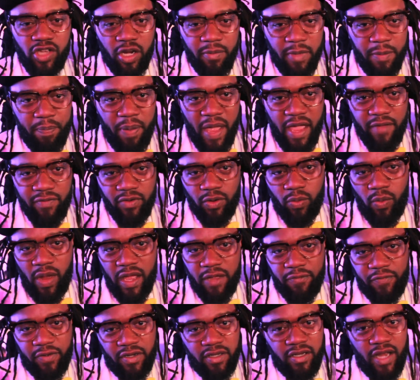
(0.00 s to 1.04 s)
going to be paving the
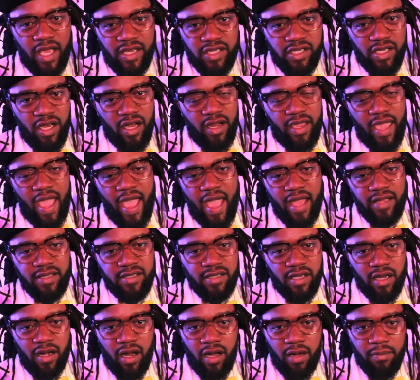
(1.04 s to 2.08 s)
way for the next young cats,
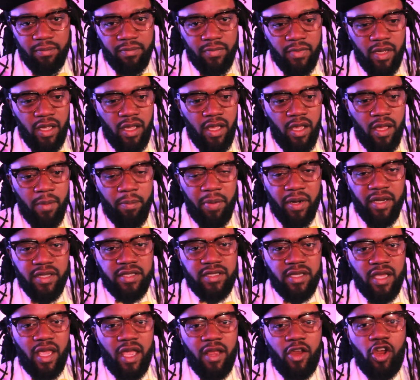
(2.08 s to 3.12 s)
and but
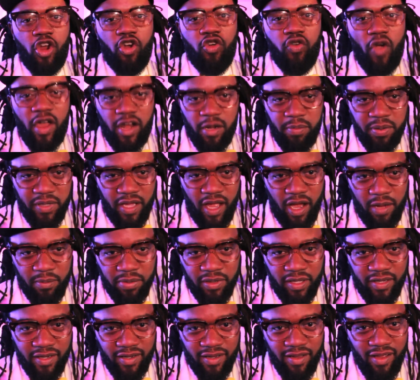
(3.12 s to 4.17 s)
it's incredibly
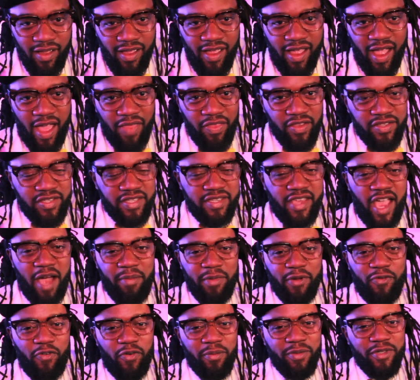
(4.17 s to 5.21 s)
humbling. And this is
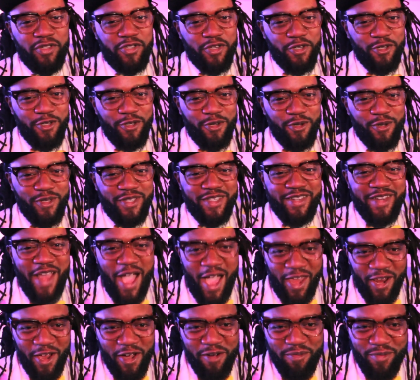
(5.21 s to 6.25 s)
coming from a dude who's
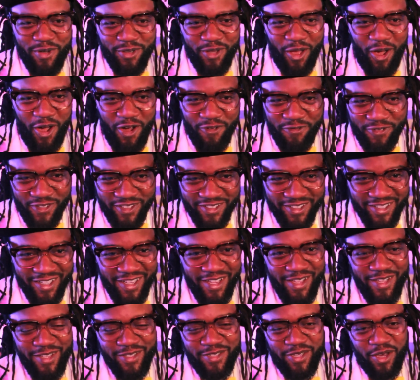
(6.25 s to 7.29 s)
not humbled often.
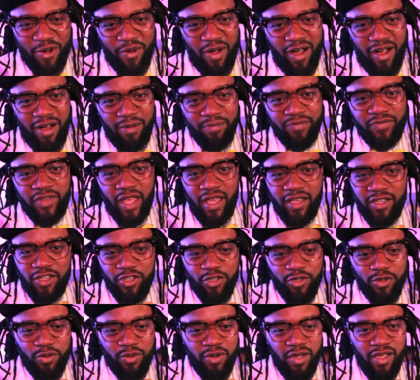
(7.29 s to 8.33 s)
So thank
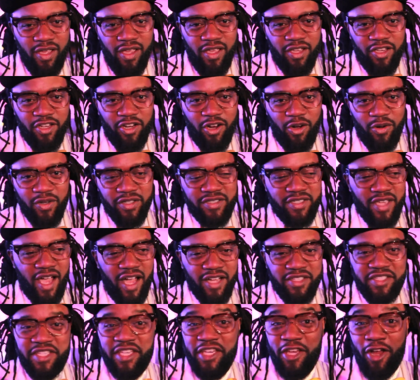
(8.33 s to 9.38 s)
you. You know, it's
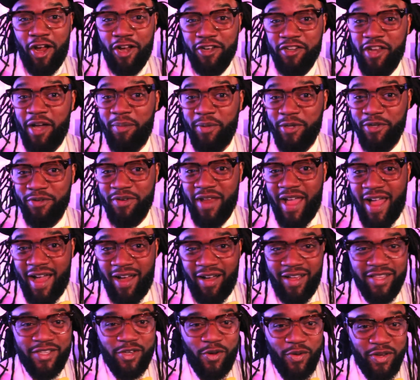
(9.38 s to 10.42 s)
TRW now,
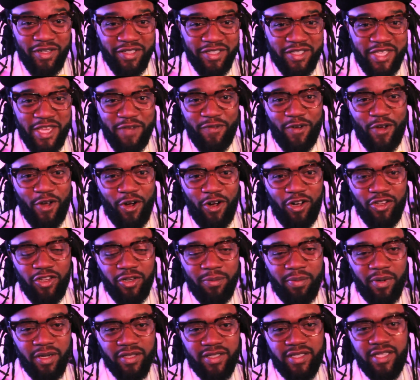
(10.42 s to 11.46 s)
as Queen Latifah called her,
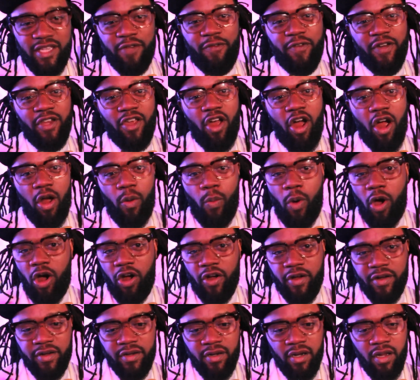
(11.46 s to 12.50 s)
but Tiffany R.
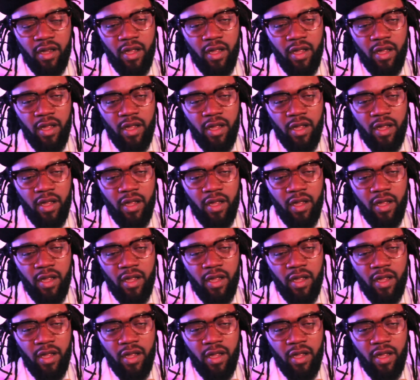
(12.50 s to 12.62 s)
Warren